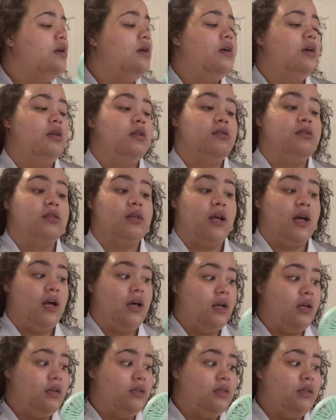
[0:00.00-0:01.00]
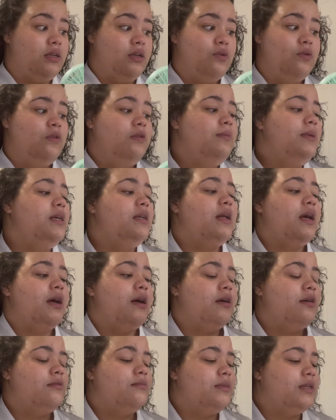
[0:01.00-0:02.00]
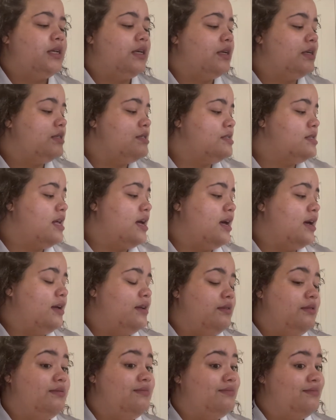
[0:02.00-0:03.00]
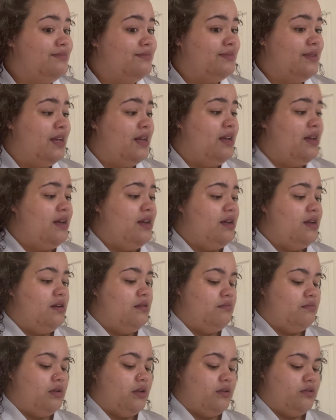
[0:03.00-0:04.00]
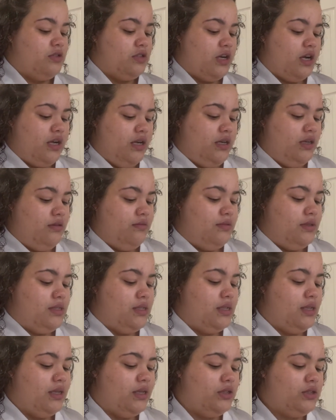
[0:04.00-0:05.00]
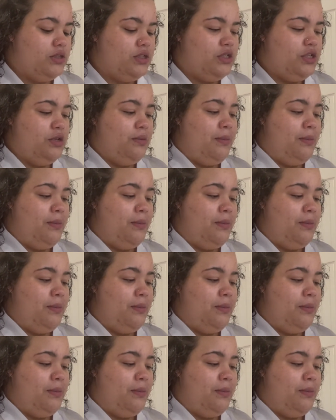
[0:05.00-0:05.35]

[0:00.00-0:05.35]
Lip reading: and to kind of cool me down because that blow dryer was a little too